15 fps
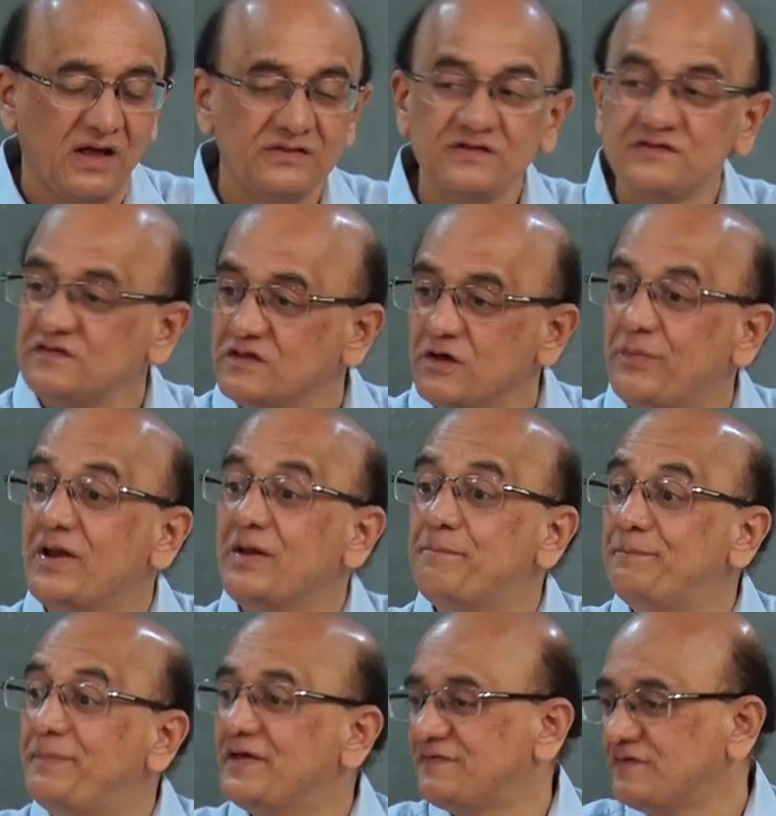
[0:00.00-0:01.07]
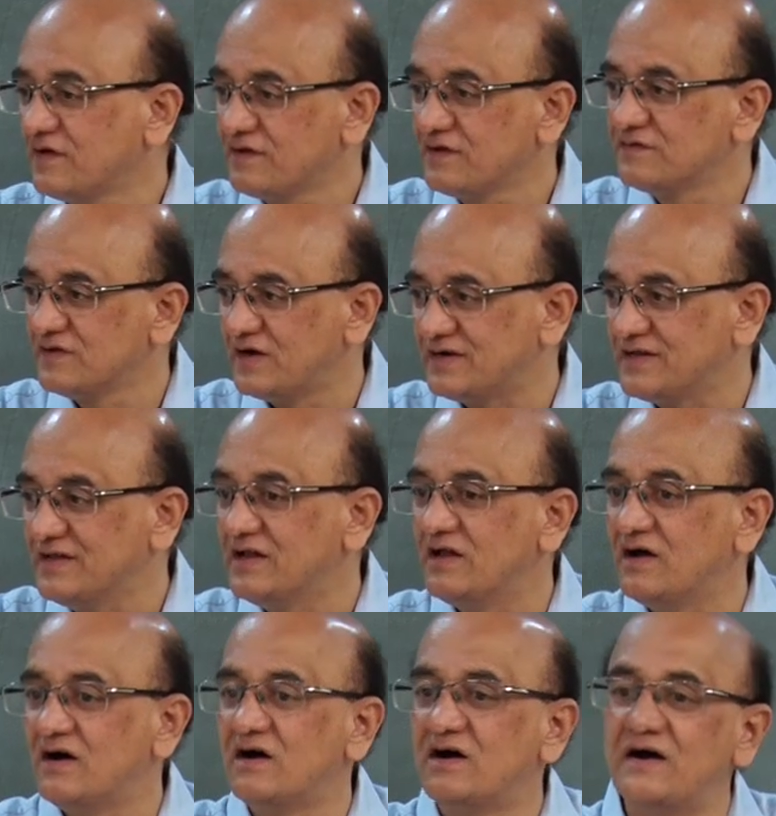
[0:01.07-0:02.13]
This is a very basic result in
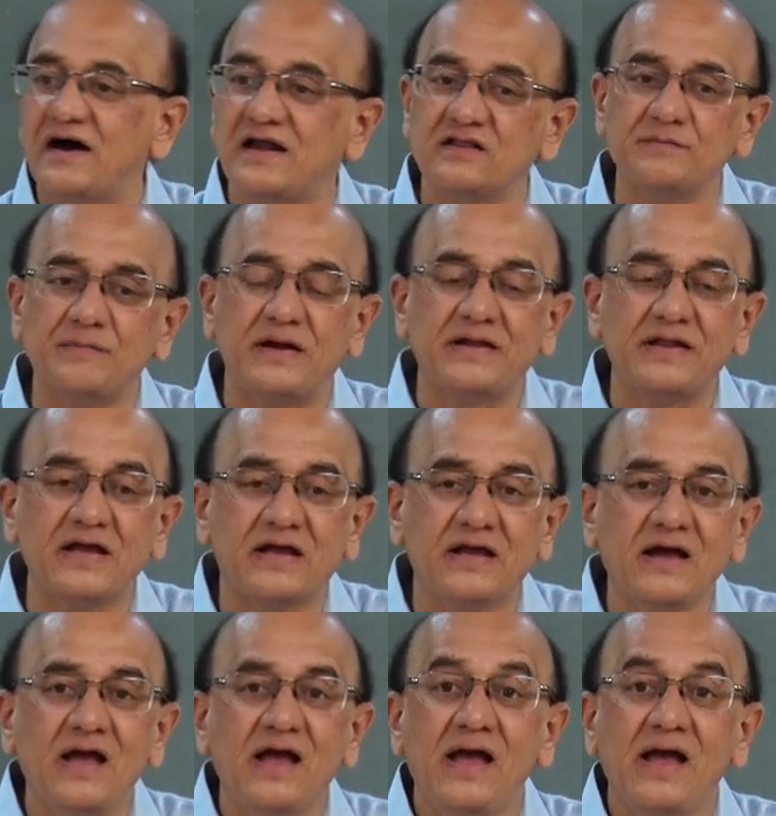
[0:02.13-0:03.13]
uh, arithmetic.